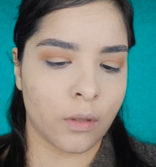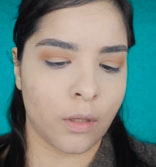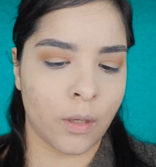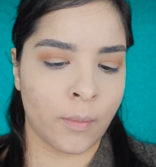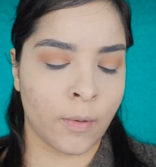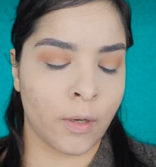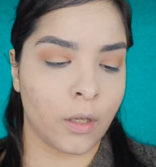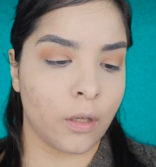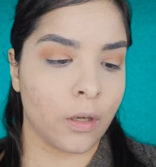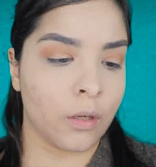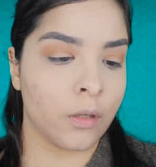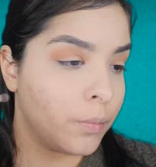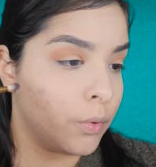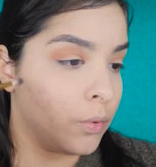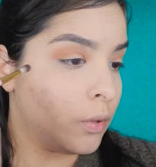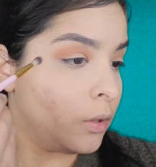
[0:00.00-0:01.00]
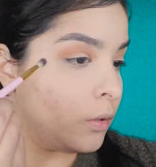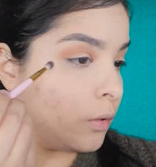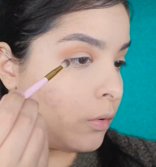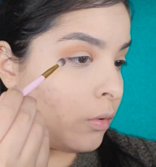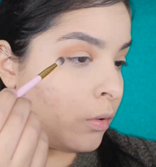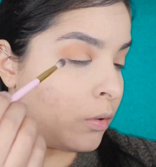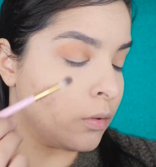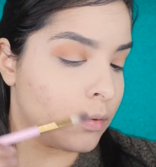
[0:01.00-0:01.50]
I'm gonna put it
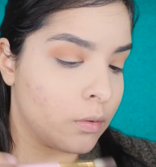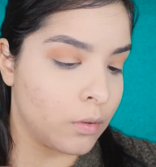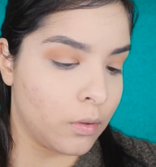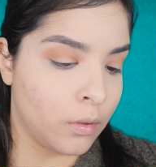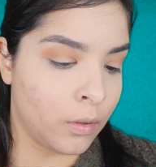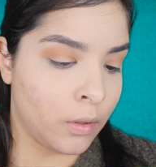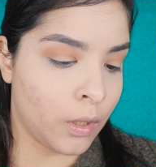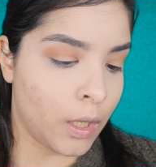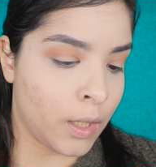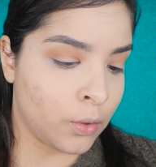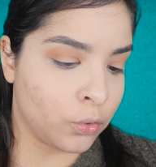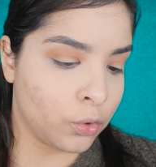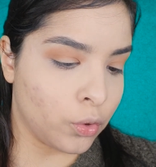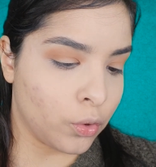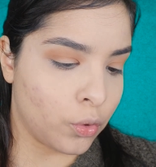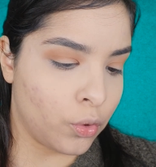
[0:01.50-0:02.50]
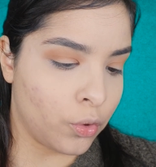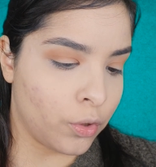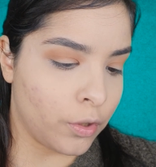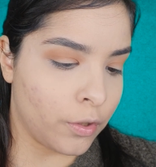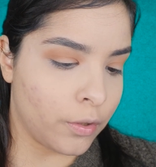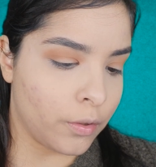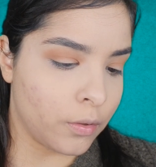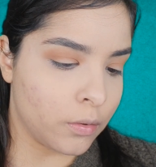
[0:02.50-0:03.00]
on the outer
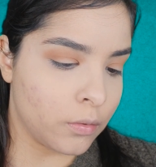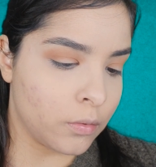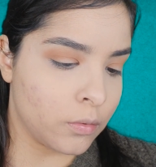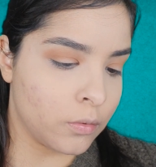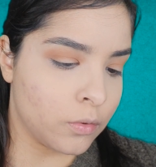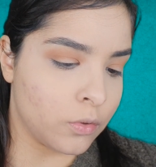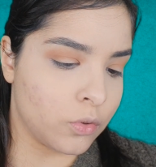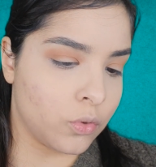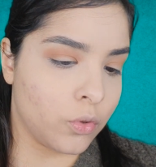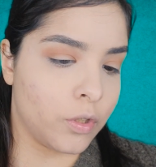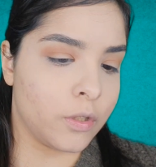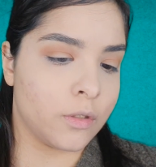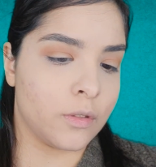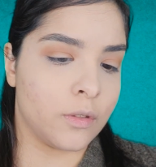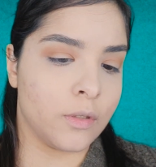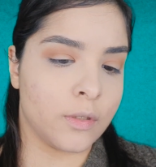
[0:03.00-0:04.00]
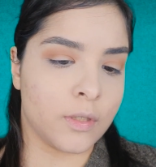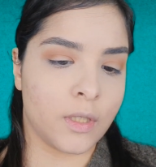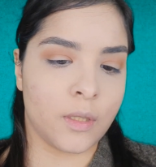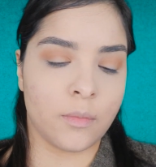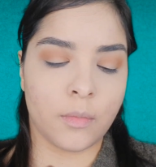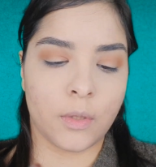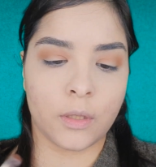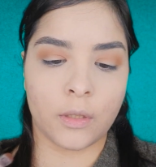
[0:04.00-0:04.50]
corner. So it's the
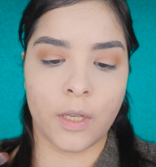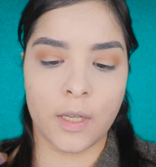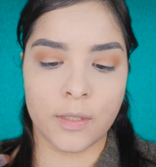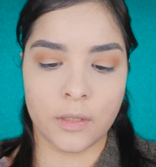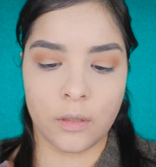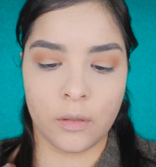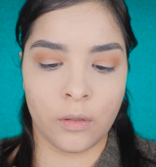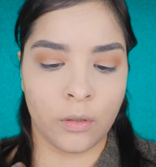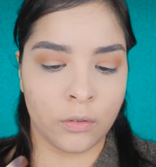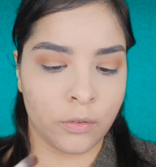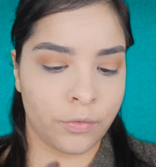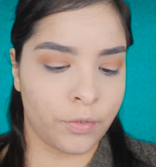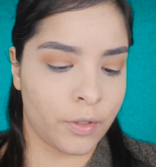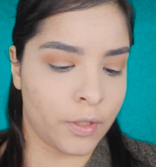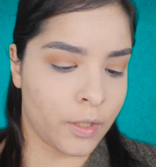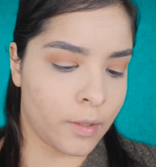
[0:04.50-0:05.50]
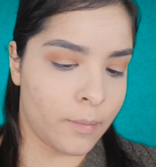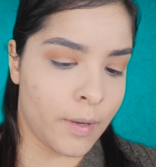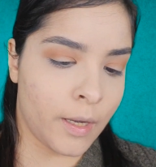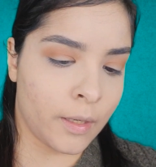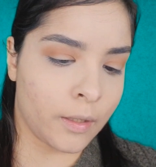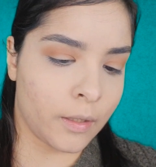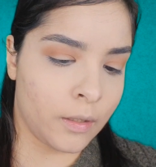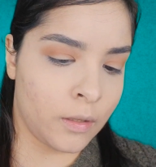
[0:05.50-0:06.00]
same, it has a lot of
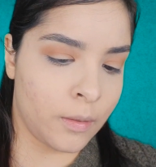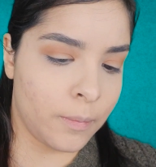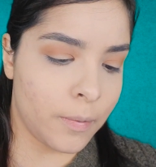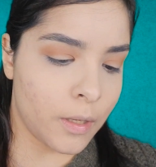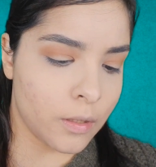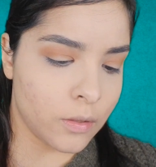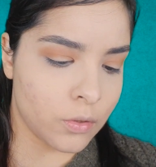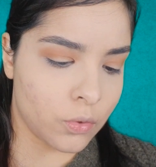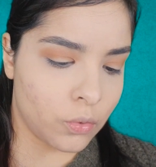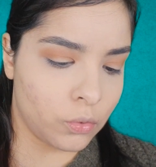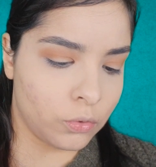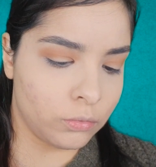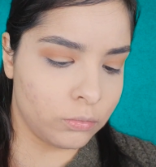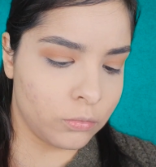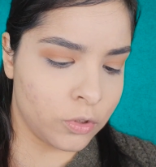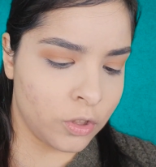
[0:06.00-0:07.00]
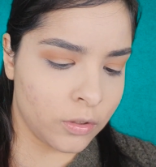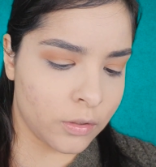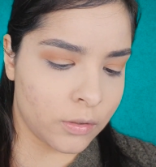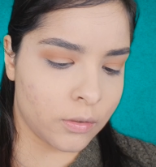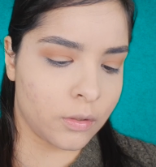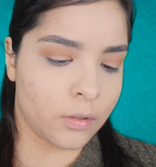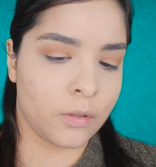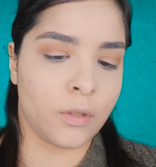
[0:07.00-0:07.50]
kickback in the pen, so
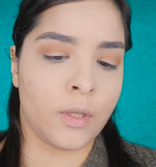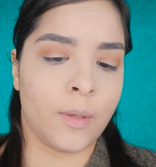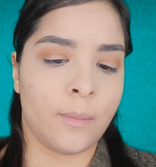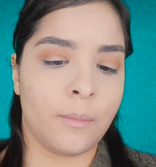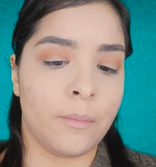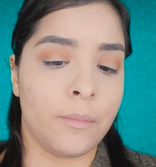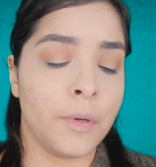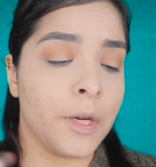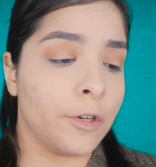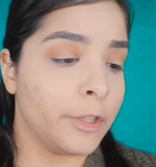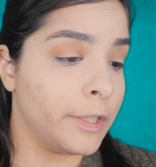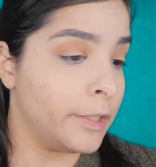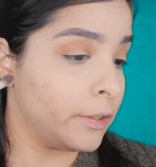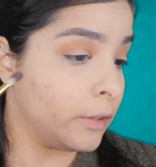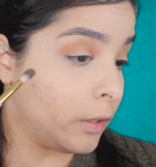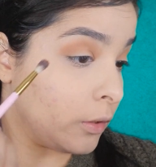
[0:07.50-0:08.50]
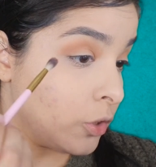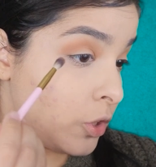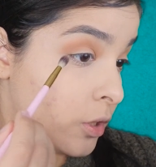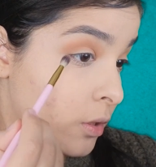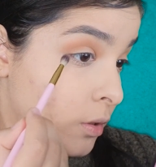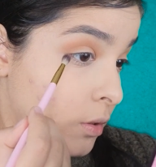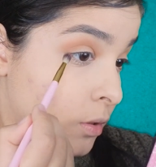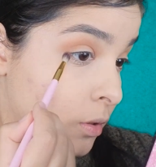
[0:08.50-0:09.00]
just barely touch
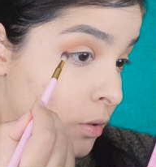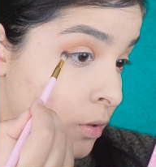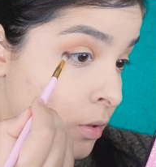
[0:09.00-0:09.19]
it.